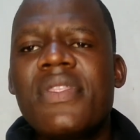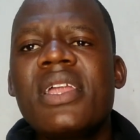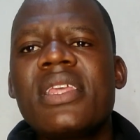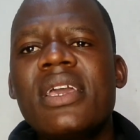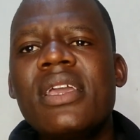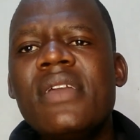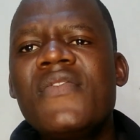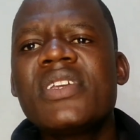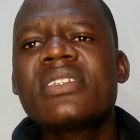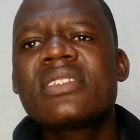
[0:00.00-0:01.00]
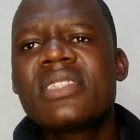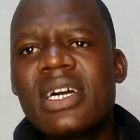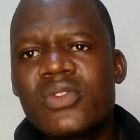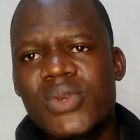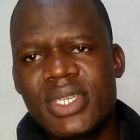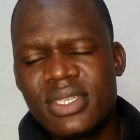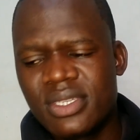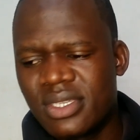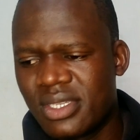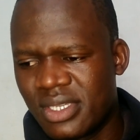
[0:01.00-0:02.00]
Then if it is that way,
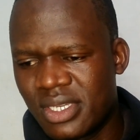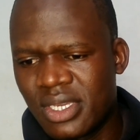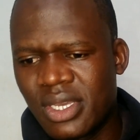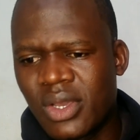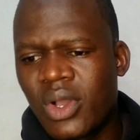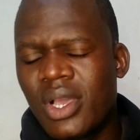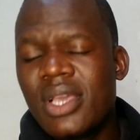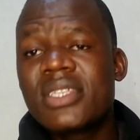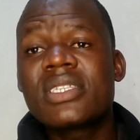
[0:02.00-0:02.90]
it